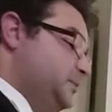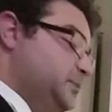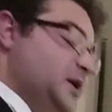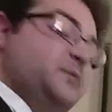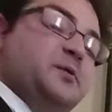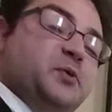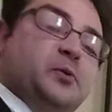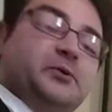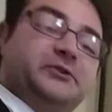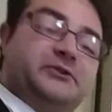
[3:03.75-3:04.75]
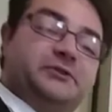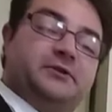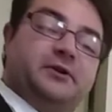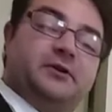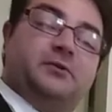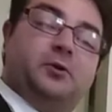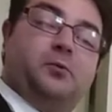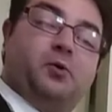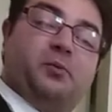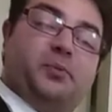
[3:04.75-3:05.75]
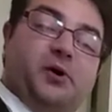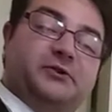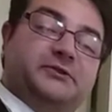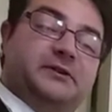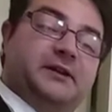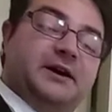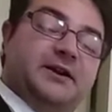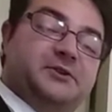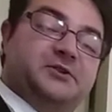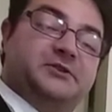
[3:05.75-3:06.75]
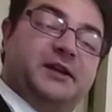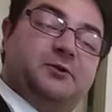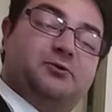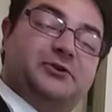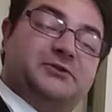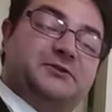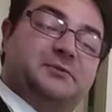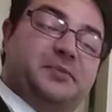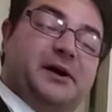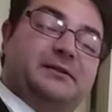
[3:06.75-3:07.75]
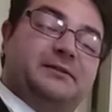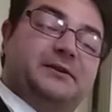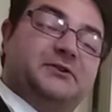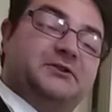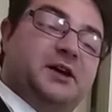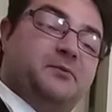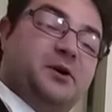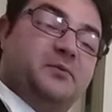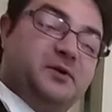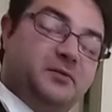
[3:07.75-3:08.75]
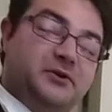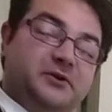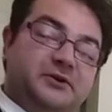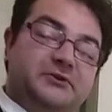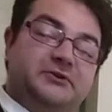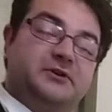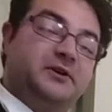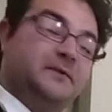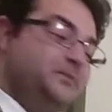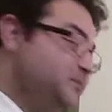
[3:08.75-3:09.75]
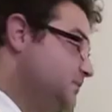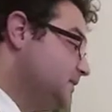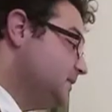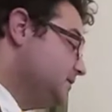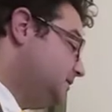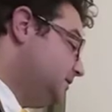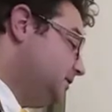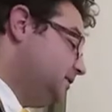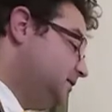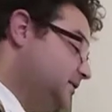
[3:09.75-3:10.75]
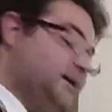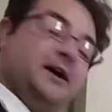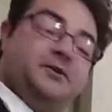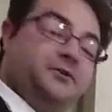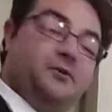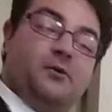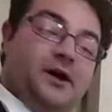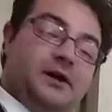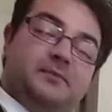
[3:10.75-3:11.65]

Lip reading: Baby boomers, they're a little more ballsy. They kind of just take risks and buy things that might be because I don't know why.